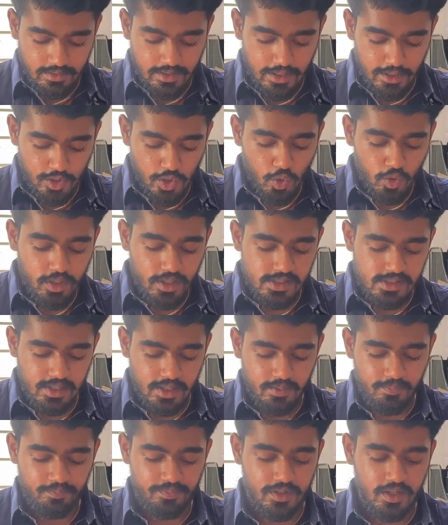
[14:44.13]
Then
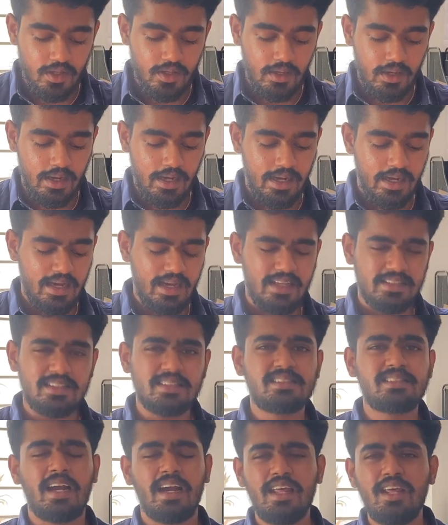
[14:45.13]
nutrition,
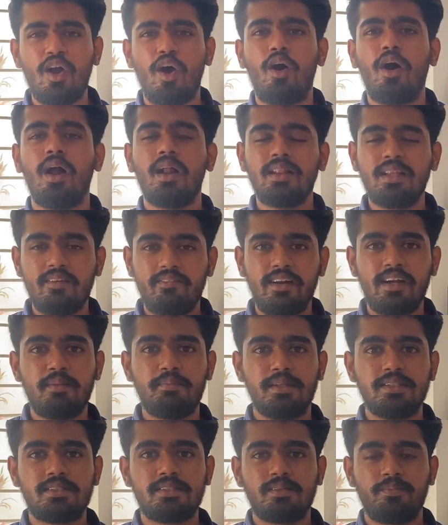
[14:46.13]
just study all the
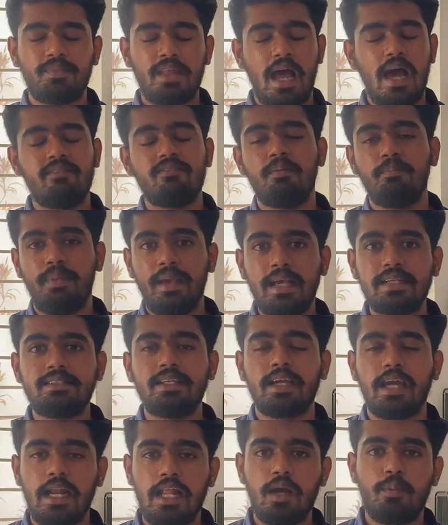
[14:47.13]
vitamins, have a
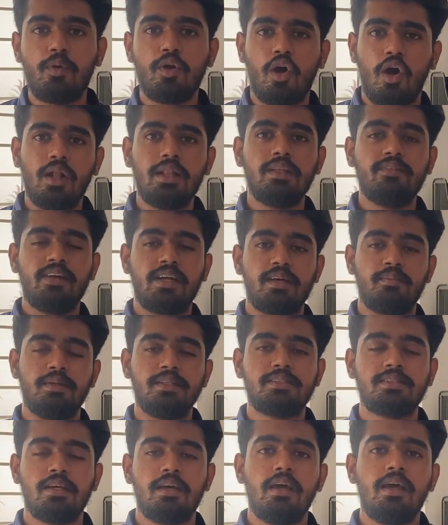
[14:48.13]
basic idea about all the
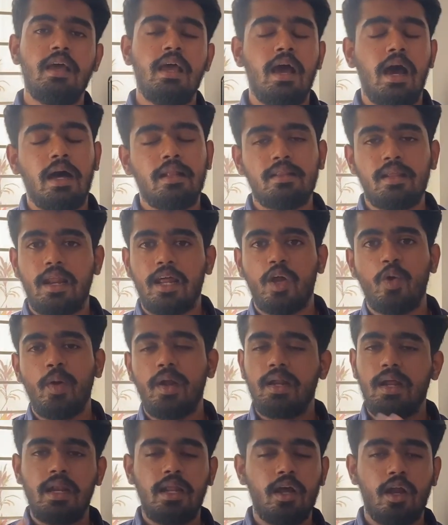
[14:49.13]
vitamins. And the
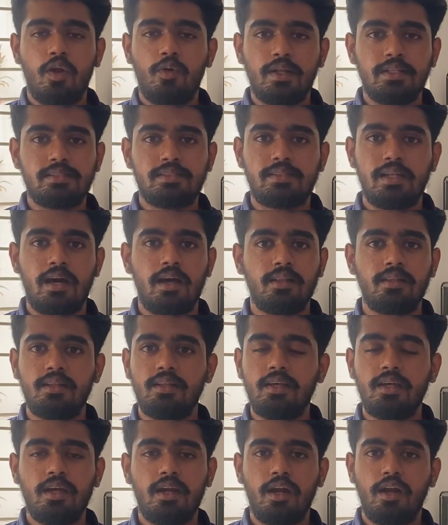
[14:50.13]
required daily allowance is
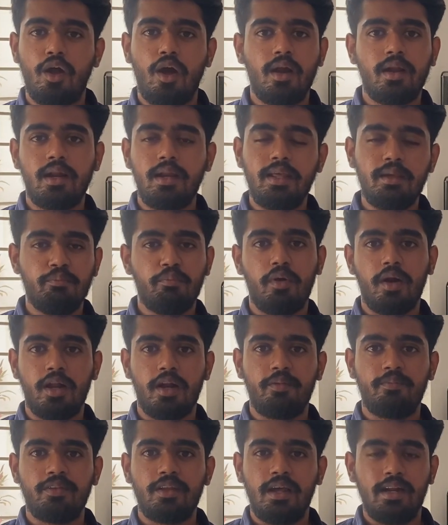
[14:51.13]
not really
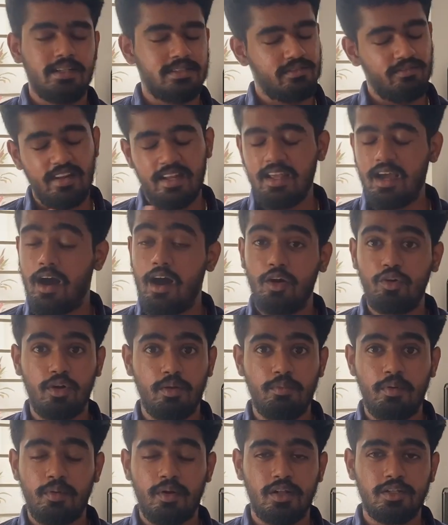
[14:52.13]
important. It's very hard to
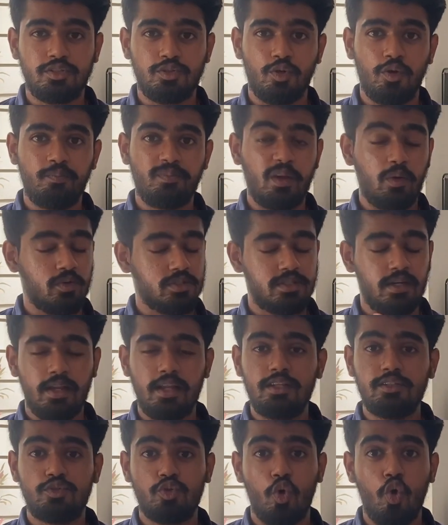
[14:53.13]
remember also. I was
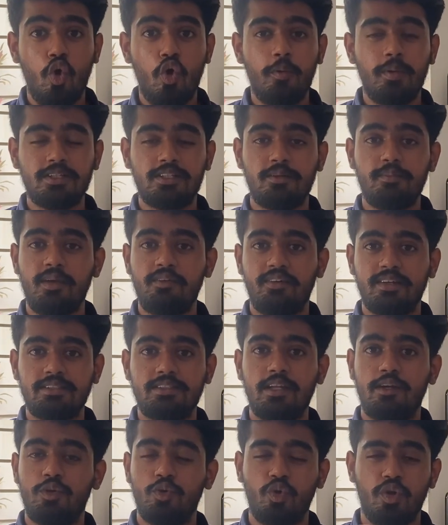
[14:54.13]
studying so much in my first
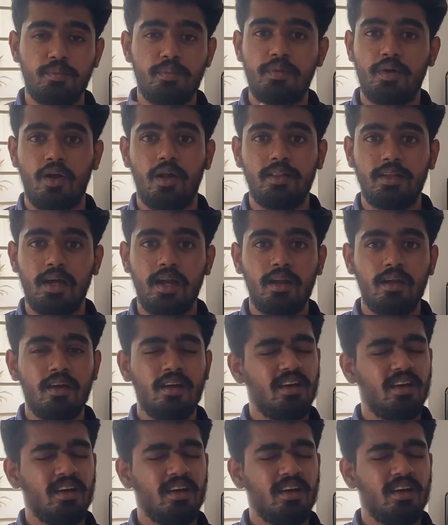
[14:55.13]
year to remember all that.